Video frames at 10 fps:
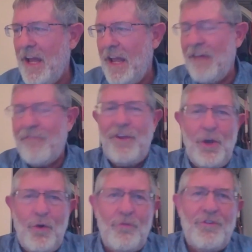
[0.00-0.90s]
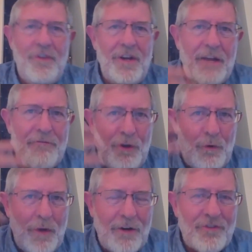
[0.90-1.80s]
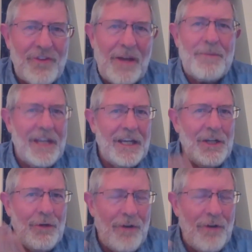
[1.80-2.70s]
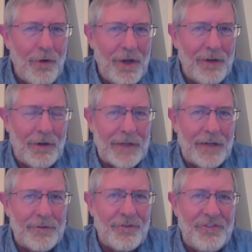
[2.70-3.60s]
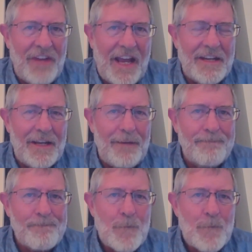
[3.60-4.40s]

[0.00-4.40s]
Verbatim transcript: if you hear something and you know you don't understand it,